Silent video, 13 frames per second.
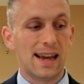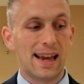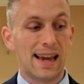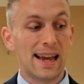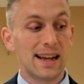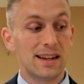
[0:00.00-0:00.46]

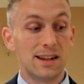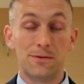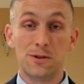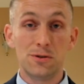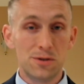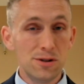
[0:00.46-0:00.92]
And if
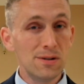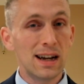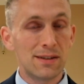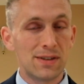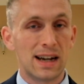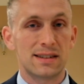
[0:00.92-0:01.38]
you do
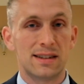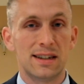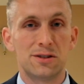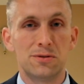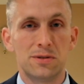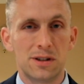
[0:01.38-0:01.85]
have access
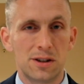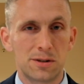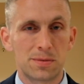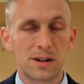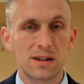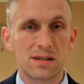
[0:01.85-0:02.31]
to another
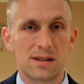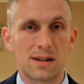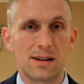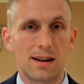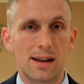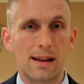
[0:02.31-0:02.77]

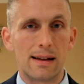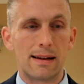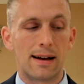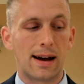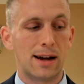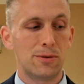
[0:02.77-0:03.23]
person,
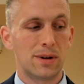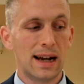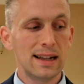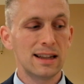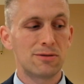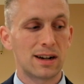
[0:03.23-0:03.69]
I would
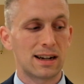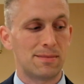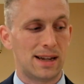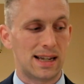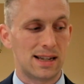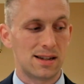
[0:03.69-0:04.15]
highly
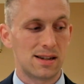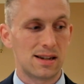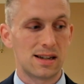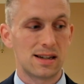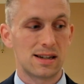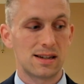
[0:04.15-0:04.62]
recommend
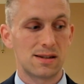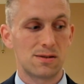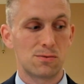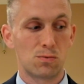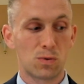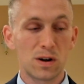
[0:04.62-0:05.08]

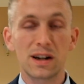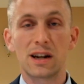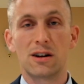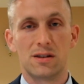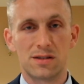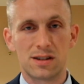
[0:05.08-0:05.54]

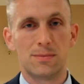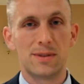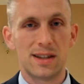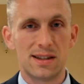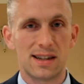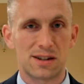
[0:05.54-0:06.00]
working on some of
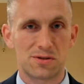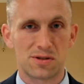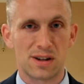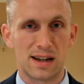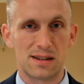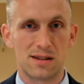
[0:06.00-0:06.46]
these
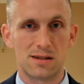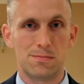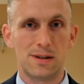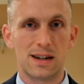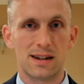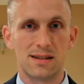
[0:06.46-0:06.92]
exercises
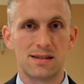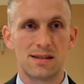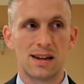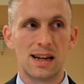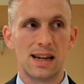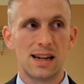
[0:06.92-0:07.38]
because
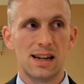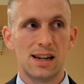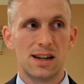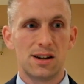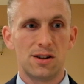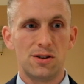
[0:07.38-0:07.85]

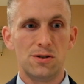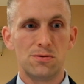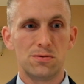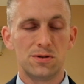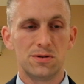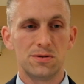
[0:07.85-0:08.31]
you
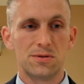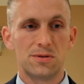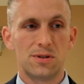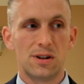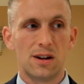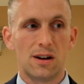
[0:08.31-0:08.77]
will
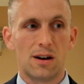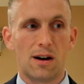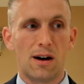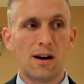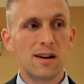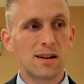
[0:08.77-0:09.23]

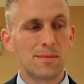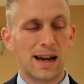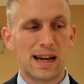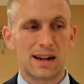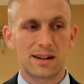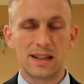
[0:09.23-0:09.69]

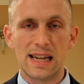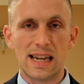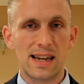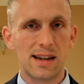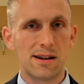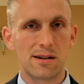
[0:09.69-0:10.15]
automatically
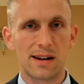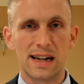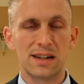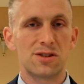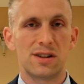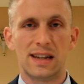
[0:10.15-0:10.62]
hear
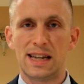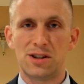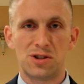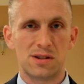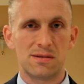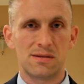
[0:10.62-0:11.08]

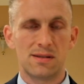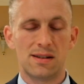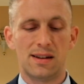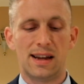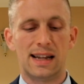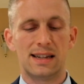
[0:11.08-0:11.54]
intonation
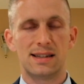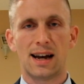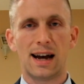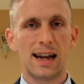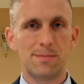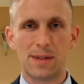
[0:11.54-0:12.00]
and
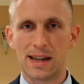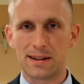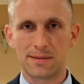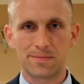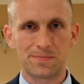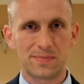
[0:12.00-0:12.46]

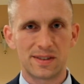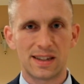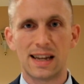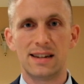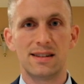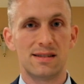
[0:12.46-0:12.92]
timing
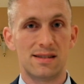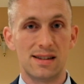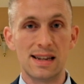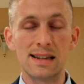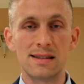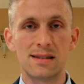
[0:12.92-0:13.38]

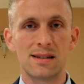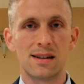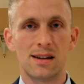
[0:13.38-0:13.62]
tendencies